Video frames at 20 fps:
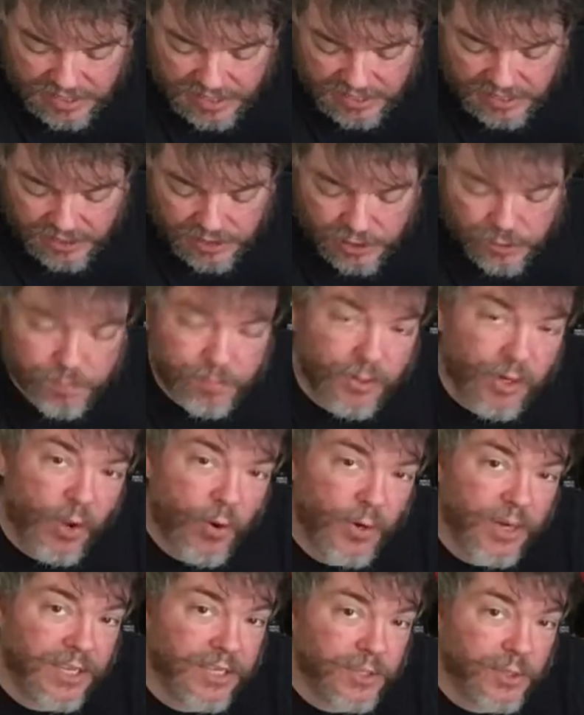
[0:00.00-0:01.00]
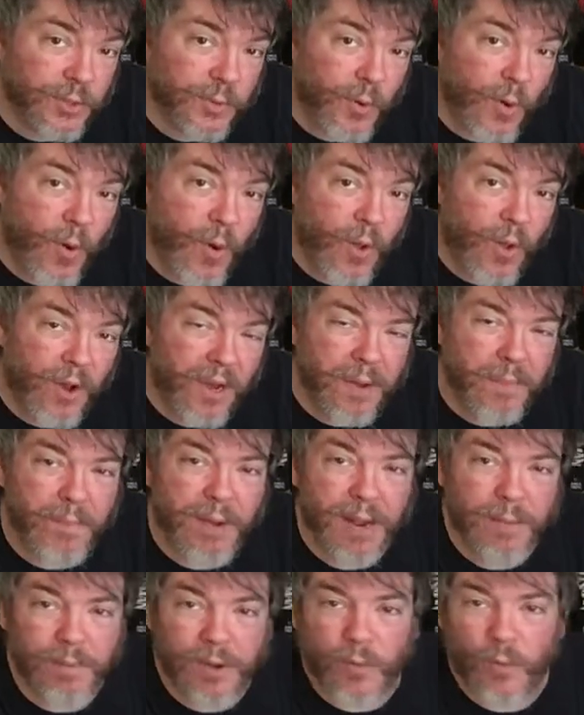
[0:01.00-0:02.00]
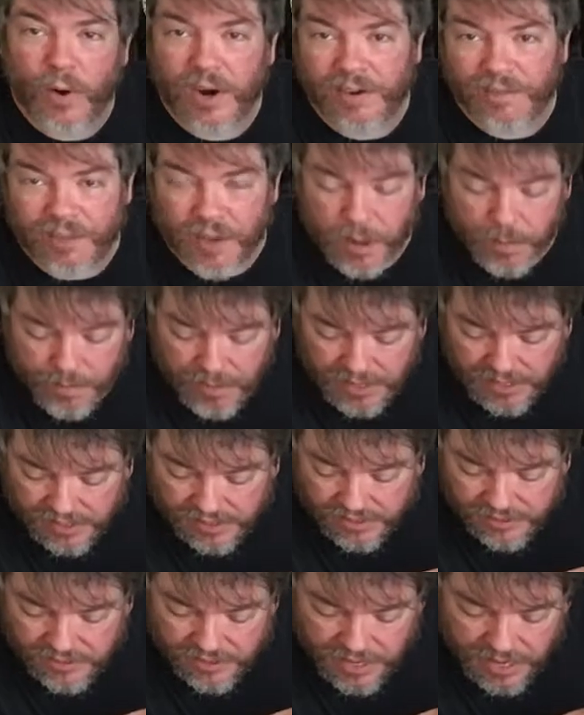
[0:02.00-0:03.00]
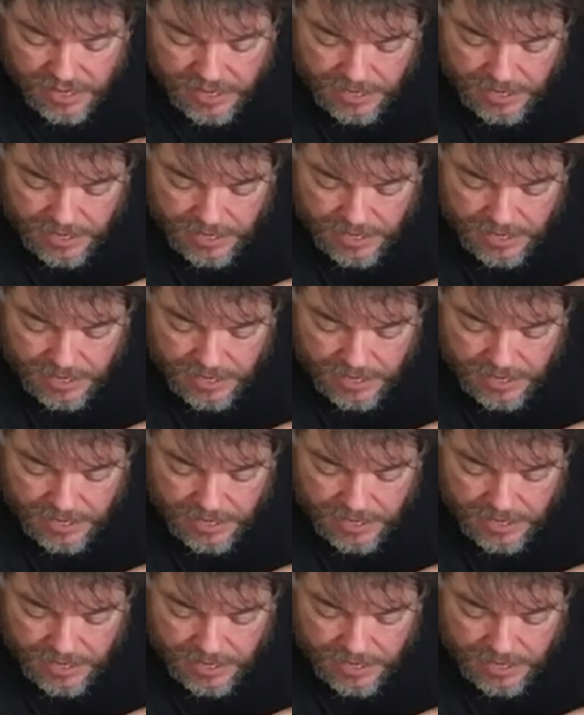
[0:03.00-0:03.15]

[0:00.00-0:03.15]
an exploding scroll, it might be one of their minions.